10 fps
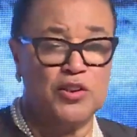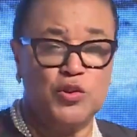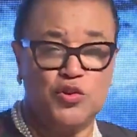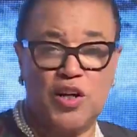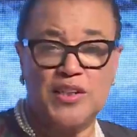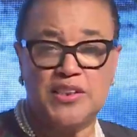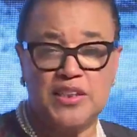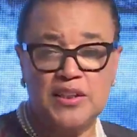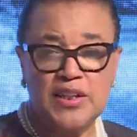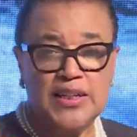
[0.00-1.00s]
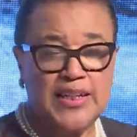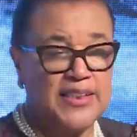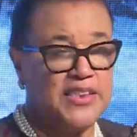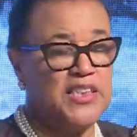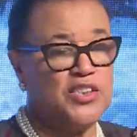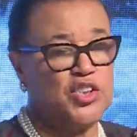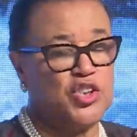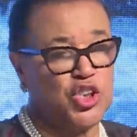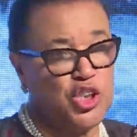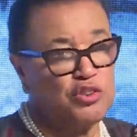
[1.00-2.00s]
She was trying to get her
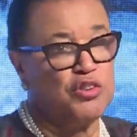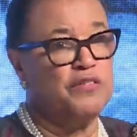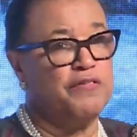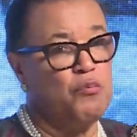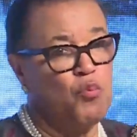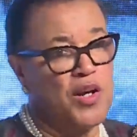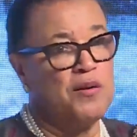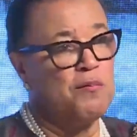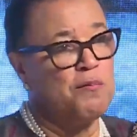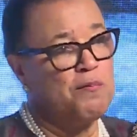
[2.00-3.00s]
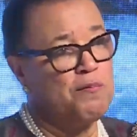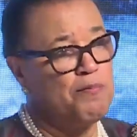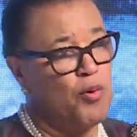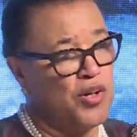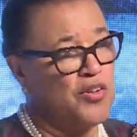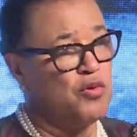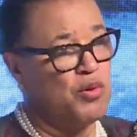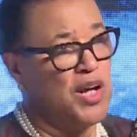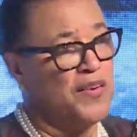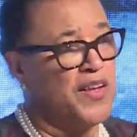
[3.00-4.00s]
children from one point to
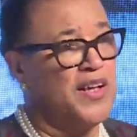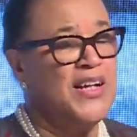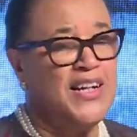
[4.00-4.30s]
another,